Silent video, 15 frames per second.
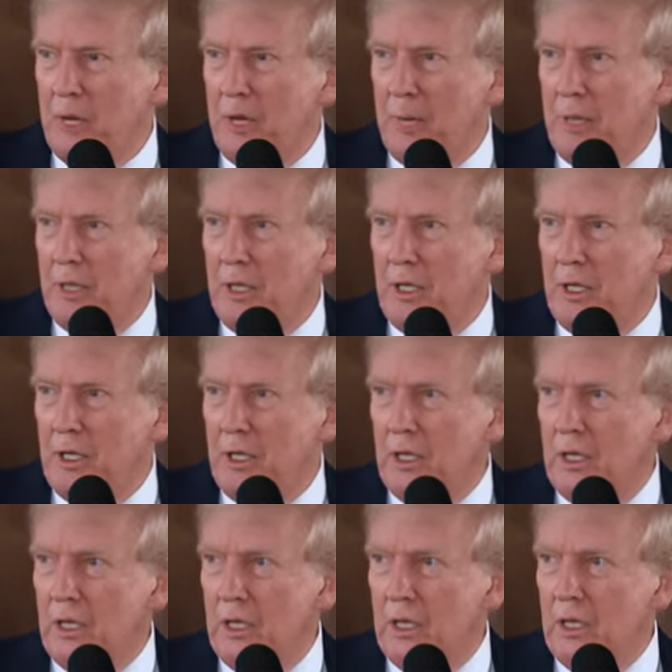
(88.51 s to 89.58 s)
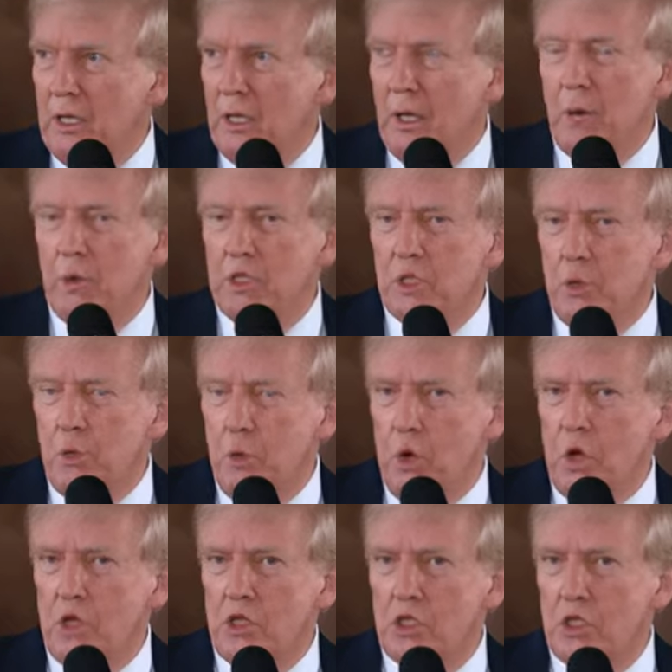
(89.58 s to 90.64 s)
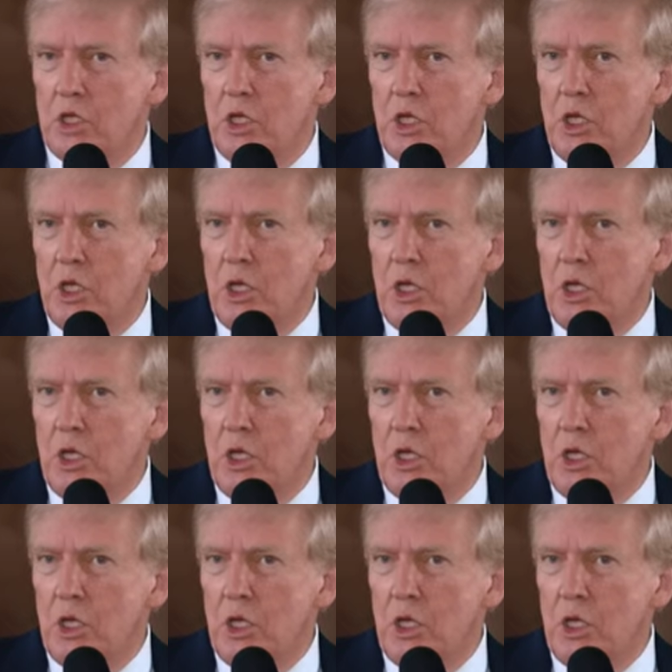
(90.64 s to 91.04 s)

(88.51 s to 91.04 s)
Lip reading: in my opinion. That was the worst